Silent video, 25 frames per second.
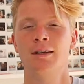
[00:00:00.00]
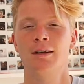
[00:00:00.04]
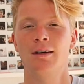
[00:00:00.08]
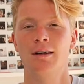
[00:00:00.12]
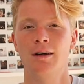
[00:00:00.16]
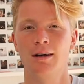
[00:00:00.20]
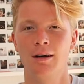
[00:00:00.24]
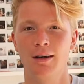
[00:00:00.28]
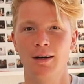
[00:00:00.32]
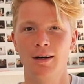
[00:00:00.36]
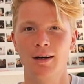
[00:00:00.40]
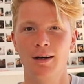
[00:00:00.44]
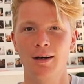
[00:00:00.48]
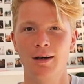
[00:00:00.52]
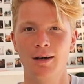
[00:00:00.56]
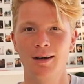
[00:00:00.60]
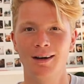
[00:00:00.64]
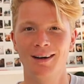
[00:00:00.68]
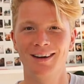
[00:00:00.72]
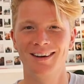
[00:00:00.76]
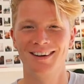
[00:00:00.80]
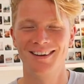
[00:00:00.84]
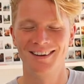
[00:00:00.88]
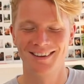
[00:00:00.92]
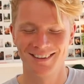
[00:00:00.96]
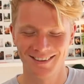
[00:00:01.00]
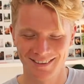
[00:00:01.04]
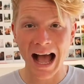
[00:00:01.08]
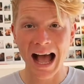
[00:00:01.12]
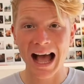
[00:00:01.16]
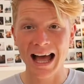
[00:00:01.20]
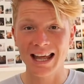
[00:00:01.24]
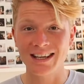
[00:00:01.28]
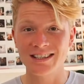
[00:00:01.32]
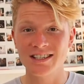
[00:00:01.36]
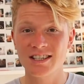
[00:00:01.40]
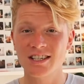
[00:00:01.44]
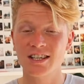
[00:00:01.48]

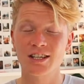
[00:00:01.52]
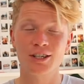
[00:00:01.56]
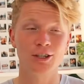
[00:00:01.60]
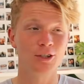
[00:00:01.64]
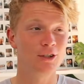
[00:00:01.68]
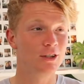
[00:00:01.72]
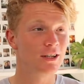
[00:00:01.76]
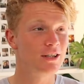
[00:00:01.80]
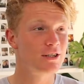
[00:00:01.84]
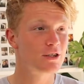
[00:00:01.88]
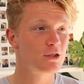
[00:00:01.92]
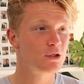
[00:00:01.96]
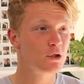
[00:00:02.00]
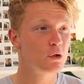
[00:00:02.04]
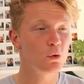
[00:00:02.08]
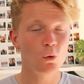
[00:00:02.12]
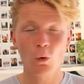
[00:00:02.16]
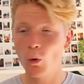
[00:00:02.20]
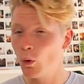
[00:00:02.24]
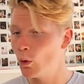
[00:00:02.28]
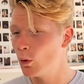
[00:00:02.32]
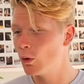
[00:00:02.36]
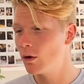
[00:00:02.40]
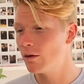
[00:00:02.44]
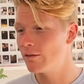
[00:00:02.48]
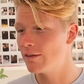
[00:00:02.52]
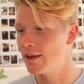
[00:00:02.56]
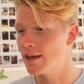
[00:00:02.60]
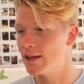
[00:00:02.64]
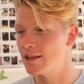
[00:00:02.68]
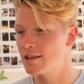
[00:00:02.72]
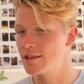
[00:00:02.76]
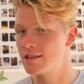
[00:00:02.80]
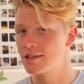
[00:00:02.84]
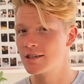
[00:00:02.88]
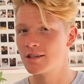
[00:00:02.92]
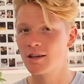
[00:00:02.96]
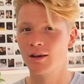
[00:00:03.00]
And you need to do all of
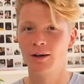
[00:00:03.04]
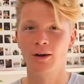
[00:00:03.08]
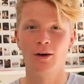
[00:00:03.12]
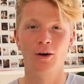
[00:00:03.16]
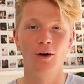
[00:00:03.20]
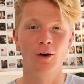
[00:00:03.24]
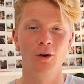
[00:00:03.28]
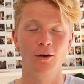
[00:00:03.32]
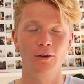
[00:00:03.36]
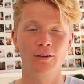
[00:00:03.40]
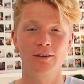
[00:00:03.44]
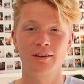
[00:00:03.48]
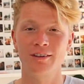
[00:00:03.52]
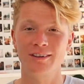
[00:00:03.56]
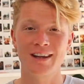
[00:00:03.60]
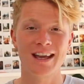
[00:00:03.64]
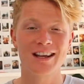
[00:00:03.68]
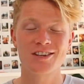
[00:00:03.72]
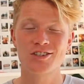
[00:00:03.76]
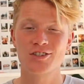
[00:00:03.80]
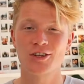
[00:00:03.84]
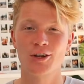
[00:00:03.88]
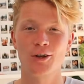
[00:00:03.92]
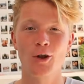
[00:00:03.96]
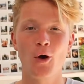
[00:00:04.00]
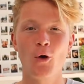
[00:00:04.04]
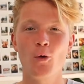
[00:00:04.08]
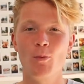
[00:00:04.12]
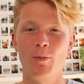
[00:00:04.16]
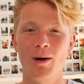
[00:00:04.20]
this on next to no